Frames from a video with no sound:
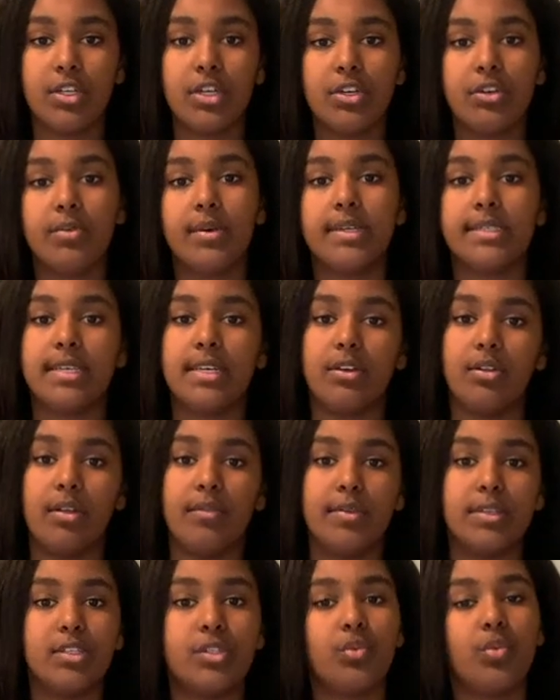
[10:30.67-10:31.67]
too is that you live
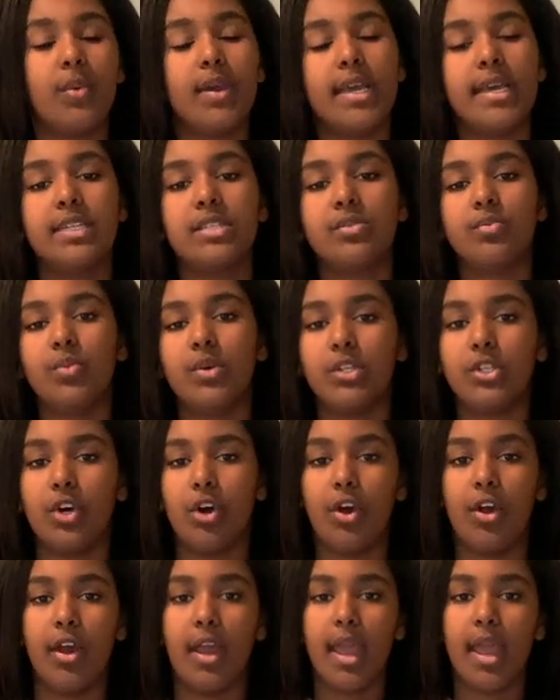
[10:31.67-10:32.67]
in suites, which
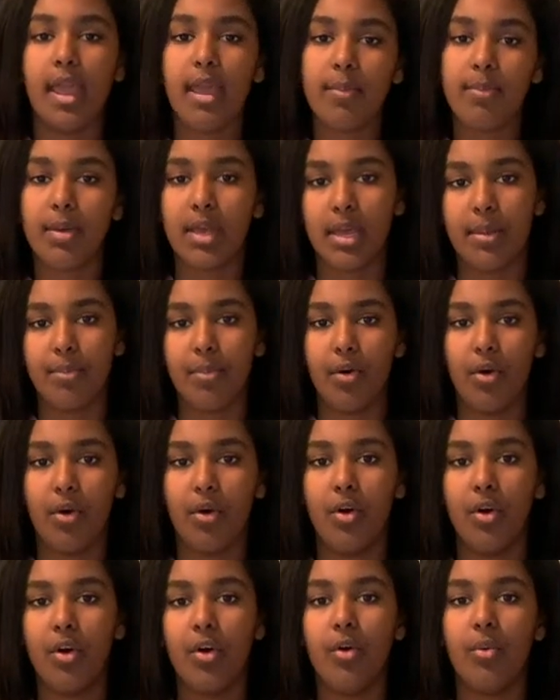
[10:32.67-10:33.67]
are eight
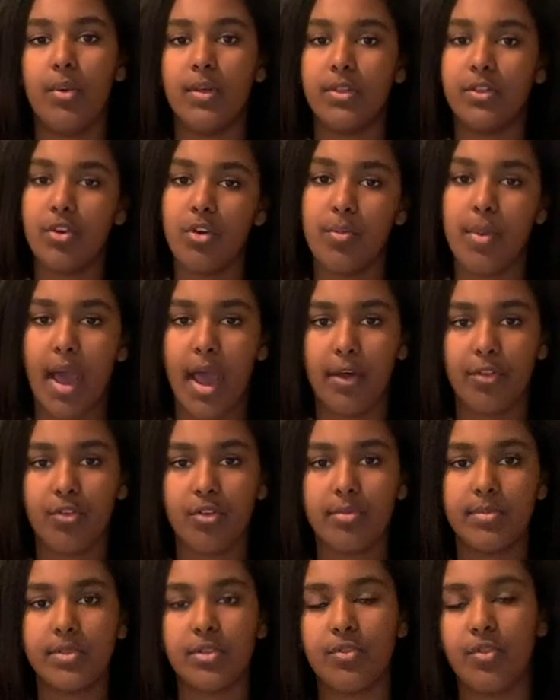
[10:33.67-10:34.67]
people with two
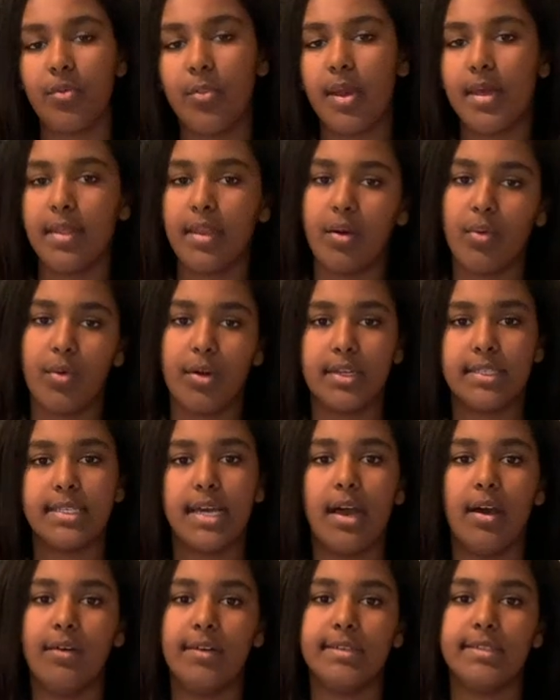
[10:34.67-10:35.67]
bathrooms. So the way that it works
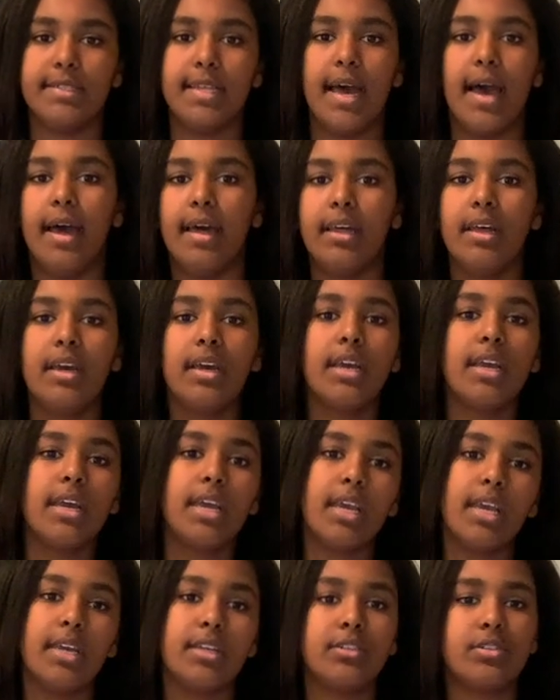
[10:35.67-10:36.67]
out is that
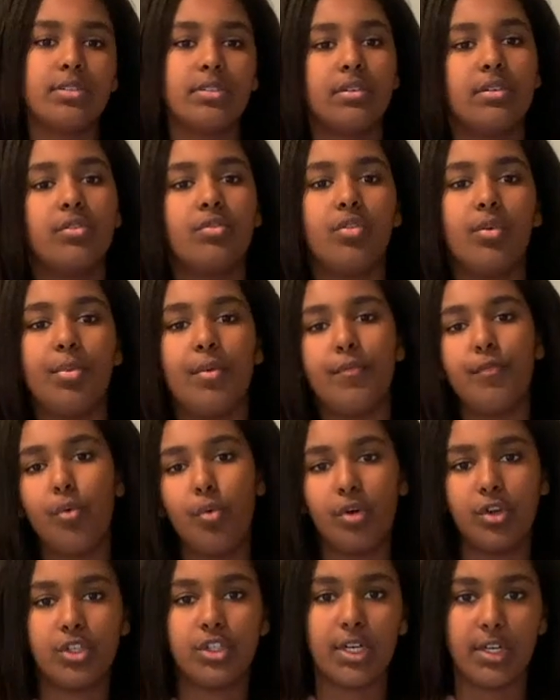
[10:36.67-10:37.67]
each group
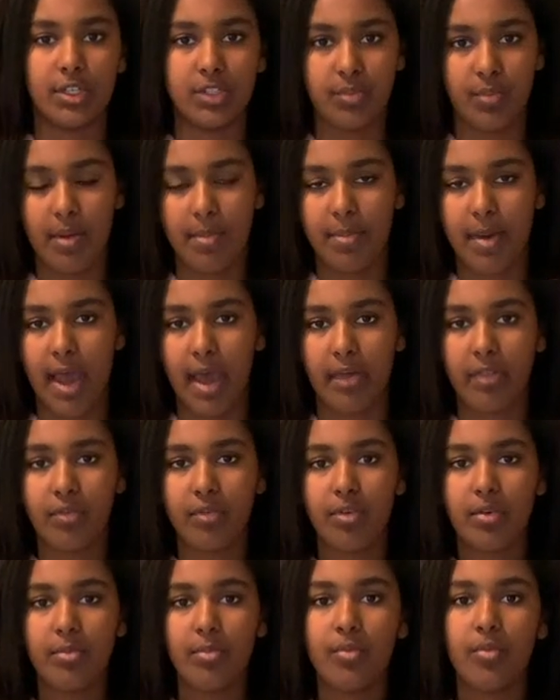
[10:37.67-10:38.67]
four shares one
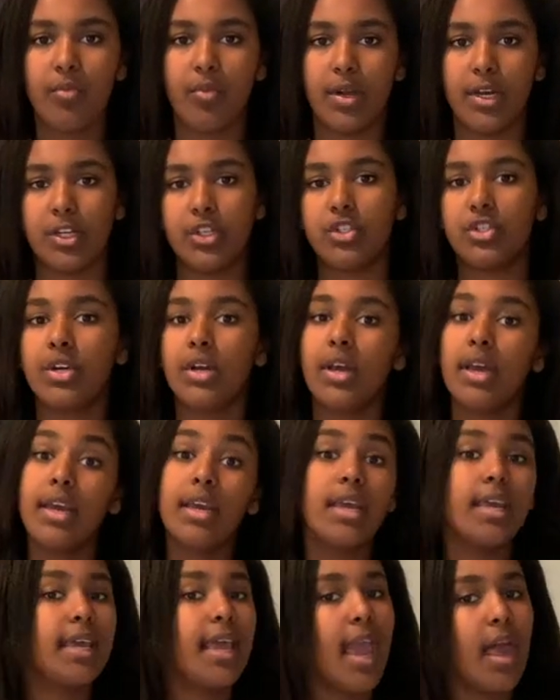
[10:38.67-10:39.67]
bathroom, which
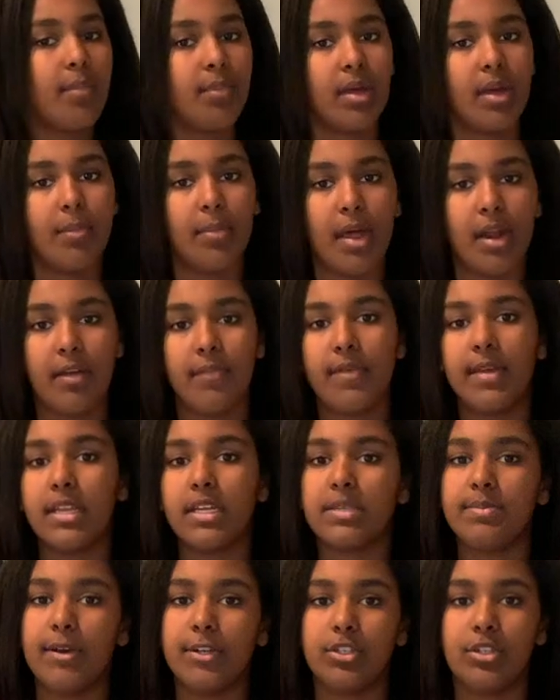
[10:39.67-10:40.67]
can be a benefit,
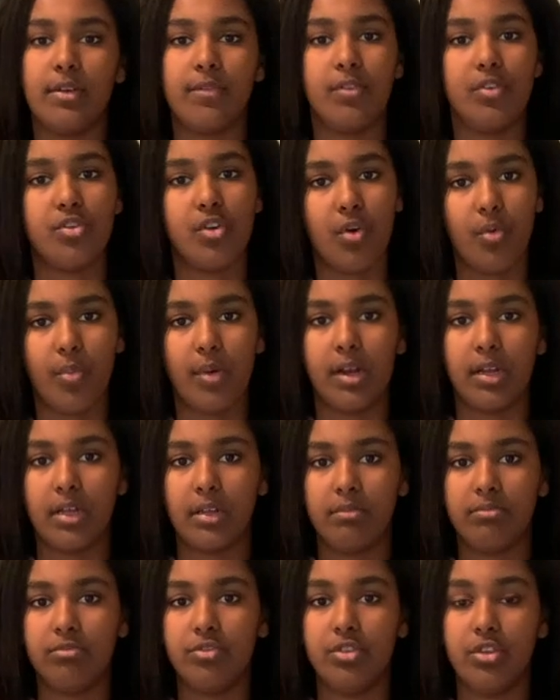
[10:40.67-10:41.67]
especially if you don't want to
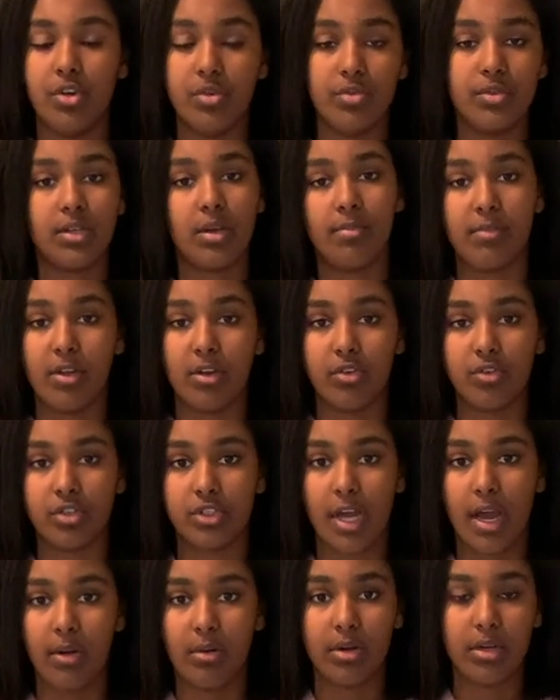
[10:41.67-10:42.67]
use communal
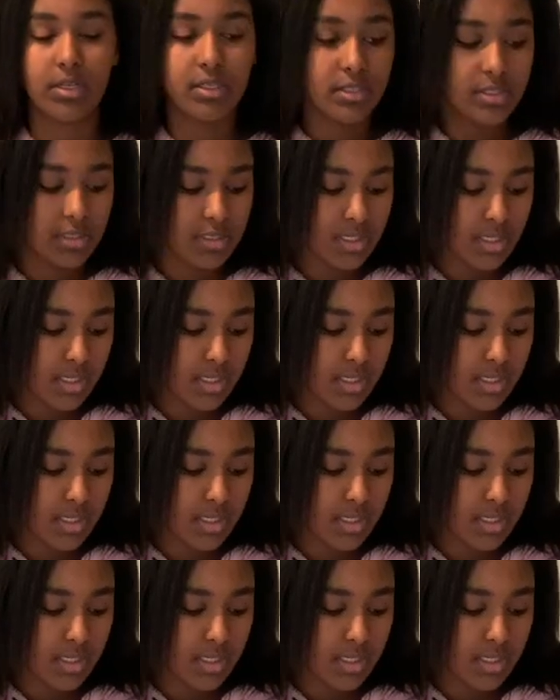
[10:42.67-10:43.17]
showers.